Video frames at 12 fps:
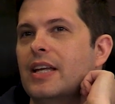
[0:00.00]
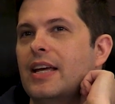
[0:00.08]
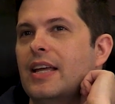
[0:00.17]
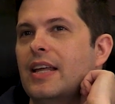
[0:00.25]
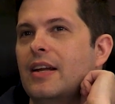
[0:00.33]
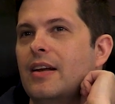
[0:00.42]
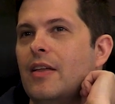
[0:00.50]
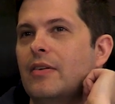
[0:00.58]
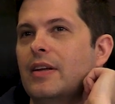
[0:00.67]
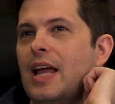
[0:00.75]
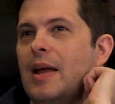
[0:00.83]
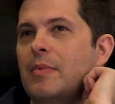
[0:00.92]
like in
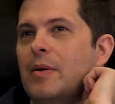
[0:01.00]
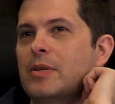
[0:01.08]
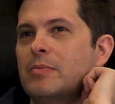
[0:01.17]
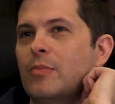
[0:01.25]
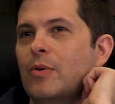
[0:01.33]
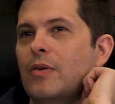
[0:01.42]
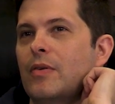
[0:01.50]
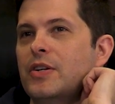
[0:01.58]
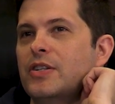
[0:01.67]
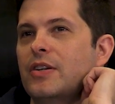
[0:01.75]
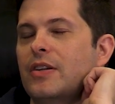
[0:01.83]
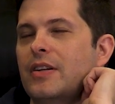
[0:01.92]
another game that was more
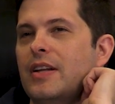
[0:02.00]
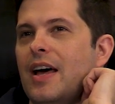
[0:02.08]
original and